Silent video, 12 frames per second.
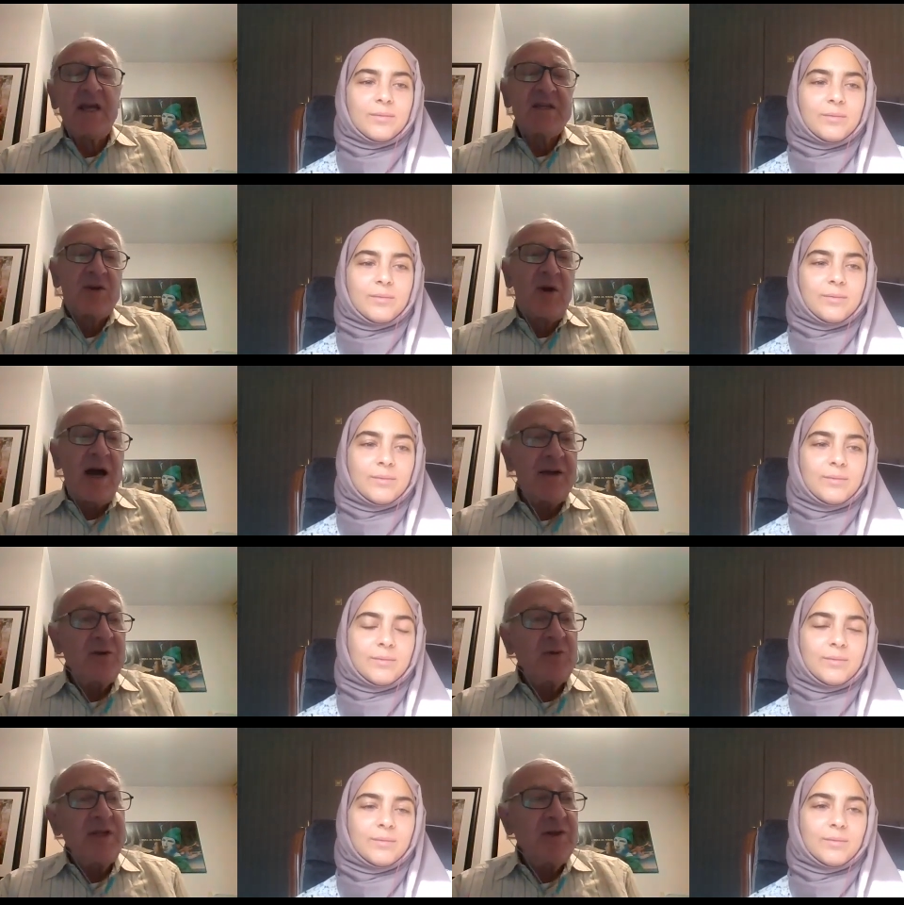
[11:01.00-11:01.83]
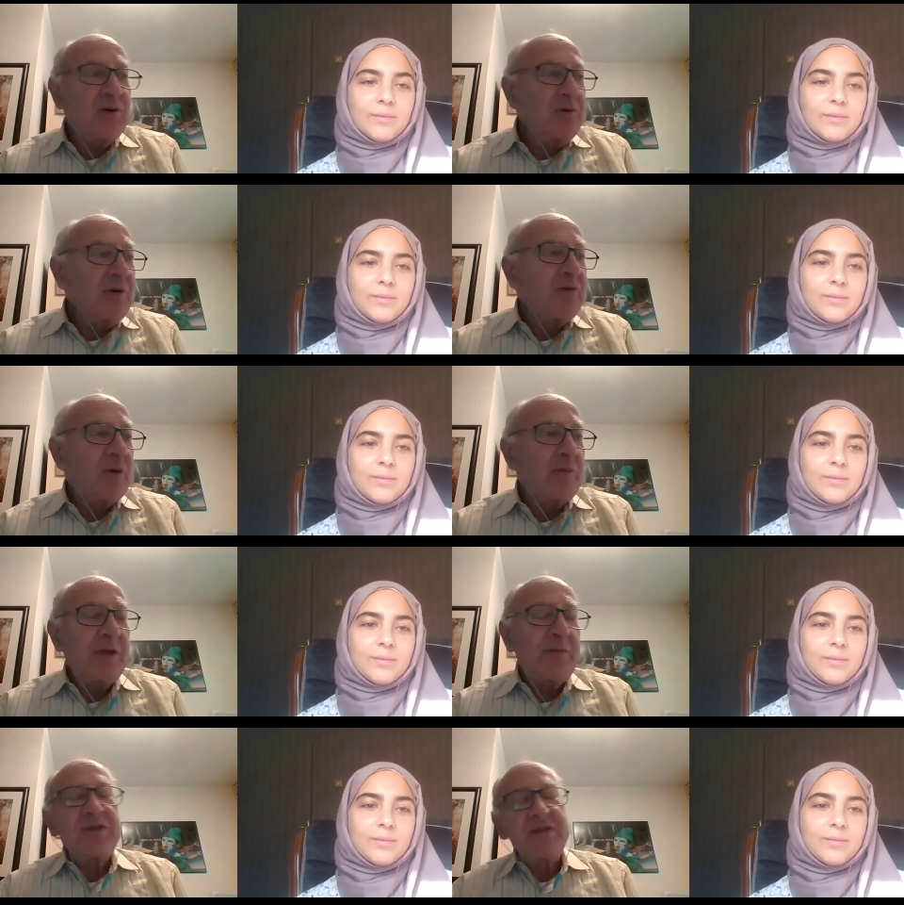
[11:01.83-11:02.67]
Speaker 1: So, how do we know if a
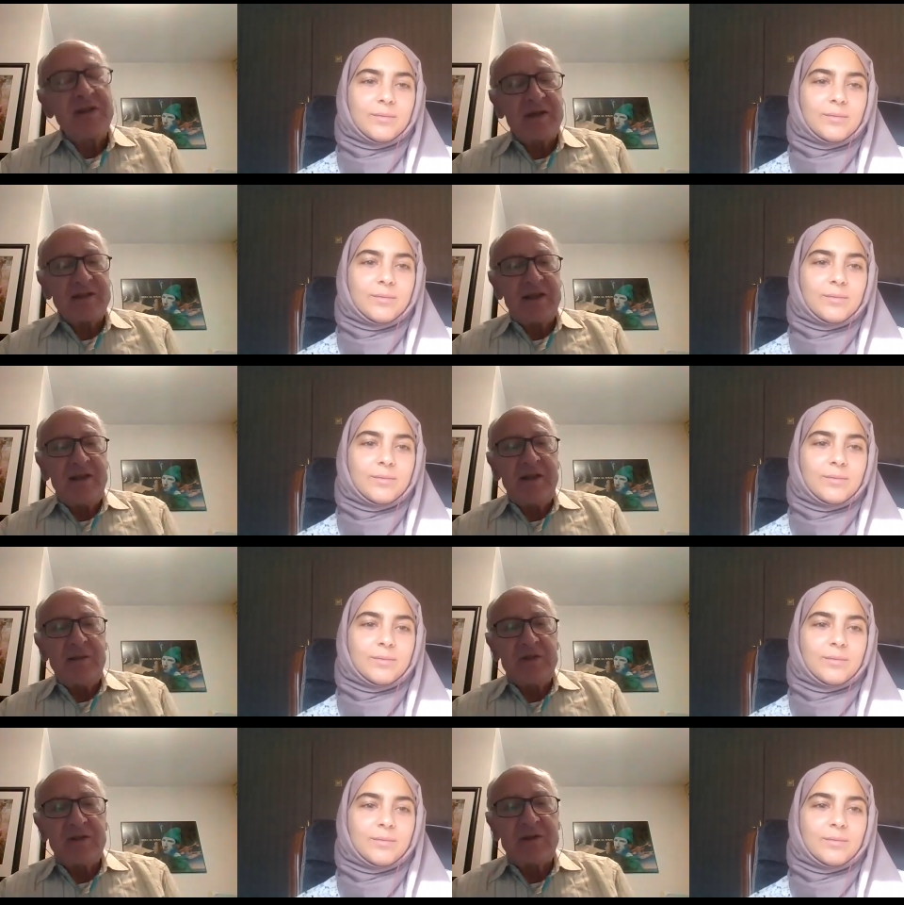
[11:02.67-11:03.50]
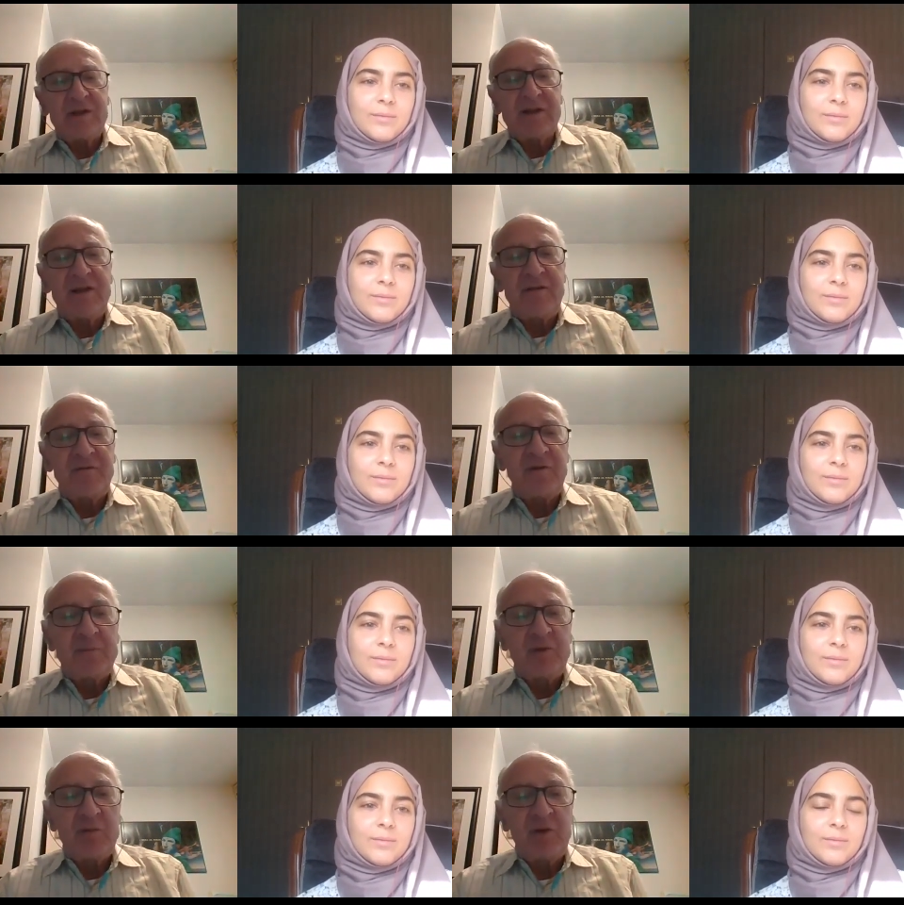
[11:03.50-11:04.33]
baby's not getting milk enough
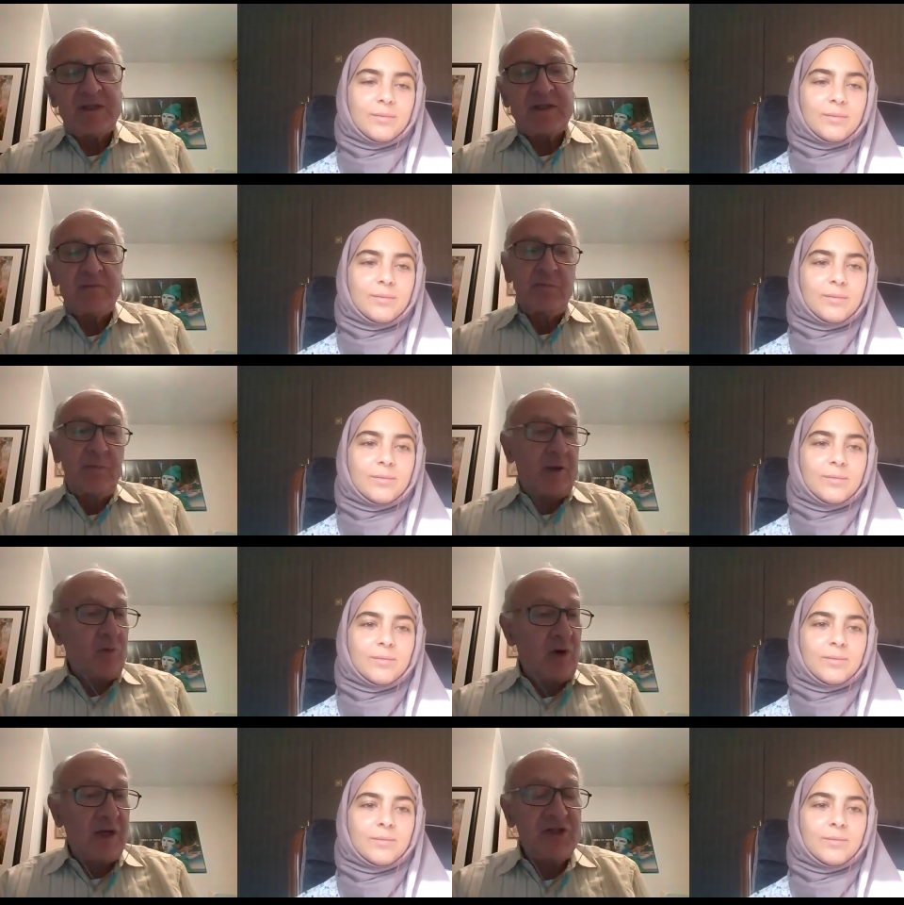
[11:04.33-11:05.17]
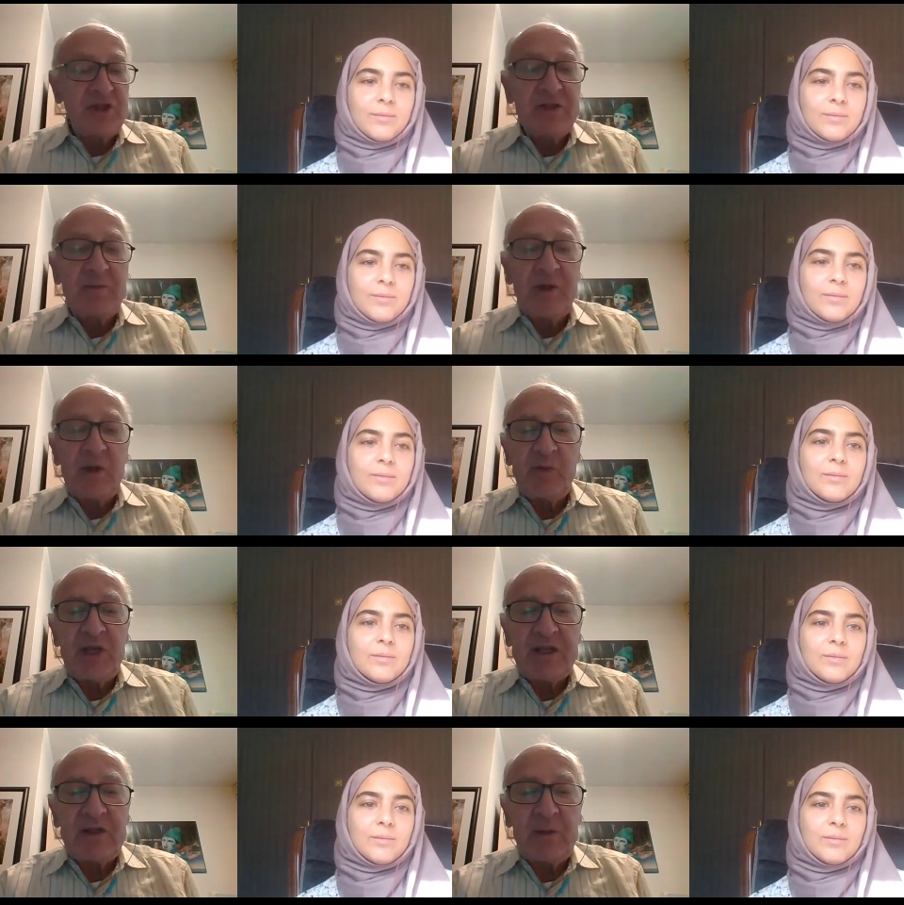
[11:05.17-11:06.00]
from the breast? By watching the
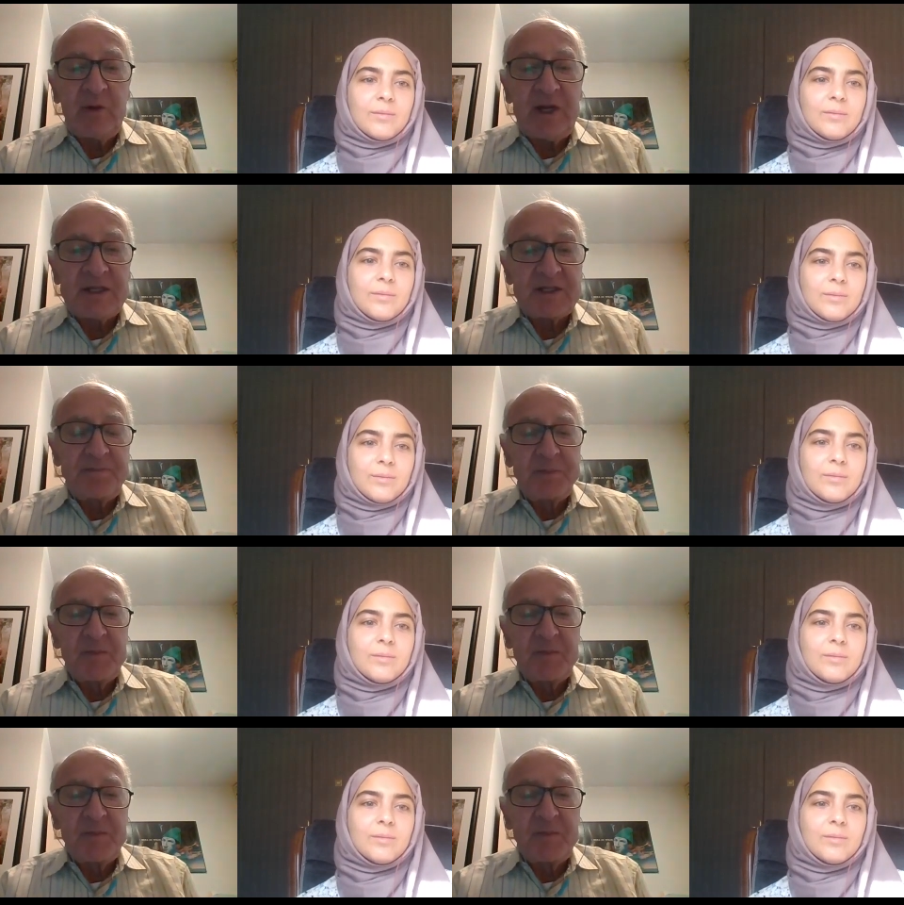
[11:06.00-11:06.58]
baby at the breast.